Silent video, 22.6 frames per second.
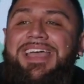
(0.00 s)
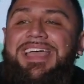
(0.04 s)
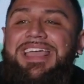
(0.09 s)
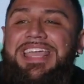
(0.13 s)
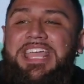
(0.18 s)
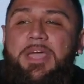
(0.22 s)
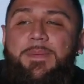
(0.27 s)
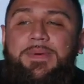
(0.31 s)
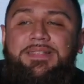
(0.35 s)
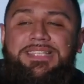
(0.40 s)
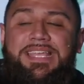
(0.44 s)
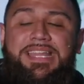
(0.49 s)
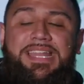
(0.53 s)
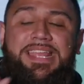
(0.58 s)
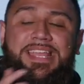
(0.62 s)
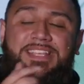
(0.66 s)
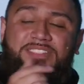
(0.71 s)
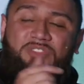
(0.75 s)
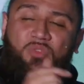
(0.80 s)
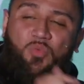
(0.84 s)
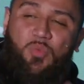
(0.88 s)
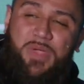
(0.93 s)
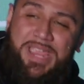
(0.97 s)
It was in
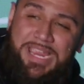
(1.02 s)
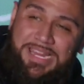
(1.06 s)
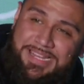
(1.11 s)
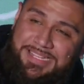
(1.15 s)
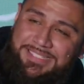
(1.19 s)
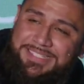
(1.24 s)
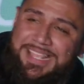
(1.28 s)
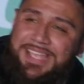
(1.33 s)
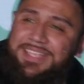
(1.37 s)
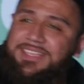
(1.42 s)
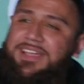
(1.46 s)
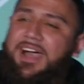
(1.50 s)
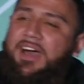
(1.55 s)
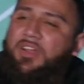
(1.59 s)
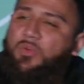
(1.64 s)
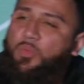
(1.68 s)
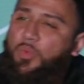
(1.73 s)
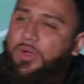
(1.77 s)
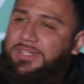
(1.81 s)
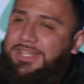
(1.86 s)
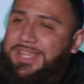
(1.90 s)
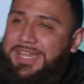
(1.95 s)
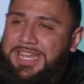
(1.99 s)
his weakness that God
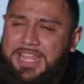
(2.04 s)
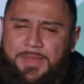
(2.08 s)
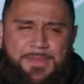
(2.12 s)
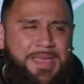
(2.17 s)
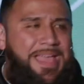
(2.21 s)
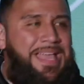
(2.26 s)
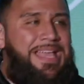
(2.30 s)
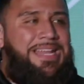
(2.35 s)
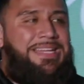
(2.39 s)
worked in him.